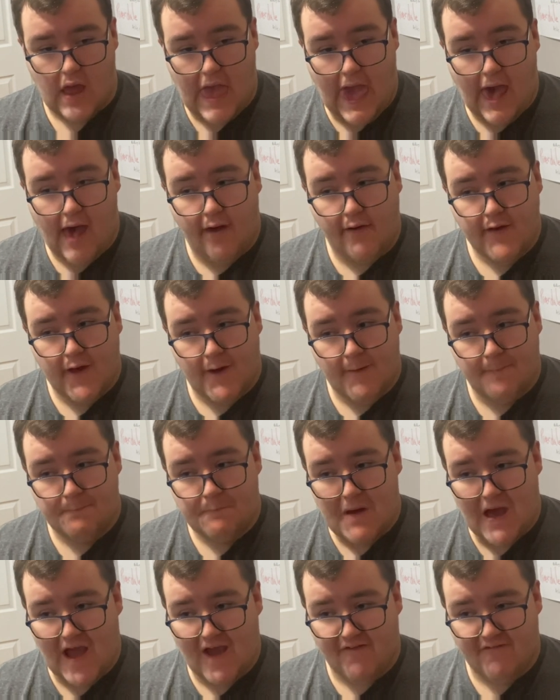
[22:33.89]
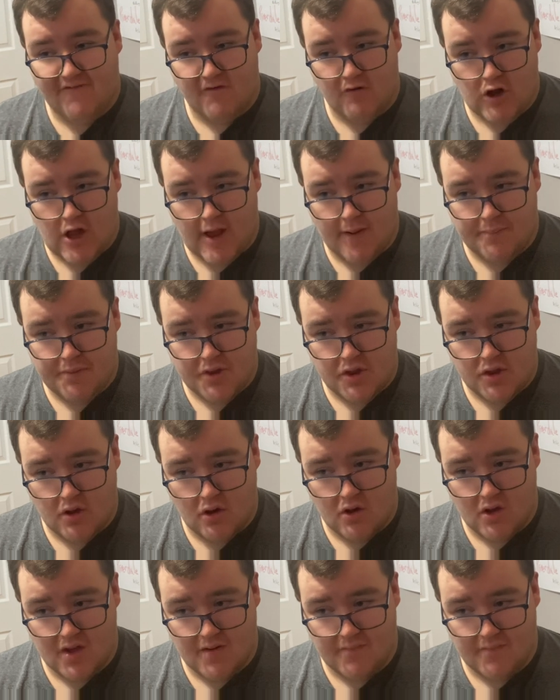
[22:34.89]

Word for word: Allie come back for an episode.